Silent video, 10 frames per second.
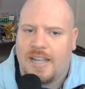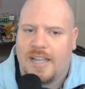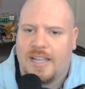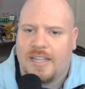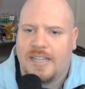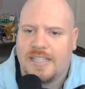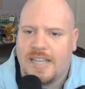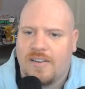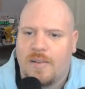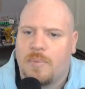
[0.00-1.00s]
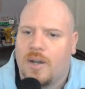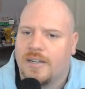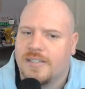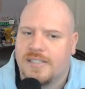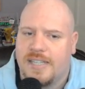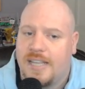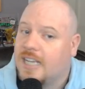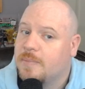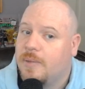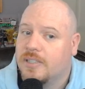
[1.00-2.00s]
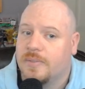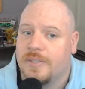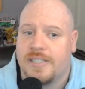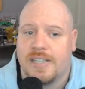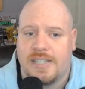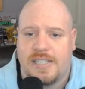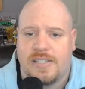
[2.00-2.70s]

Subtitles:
this era brought us the Xbox 360,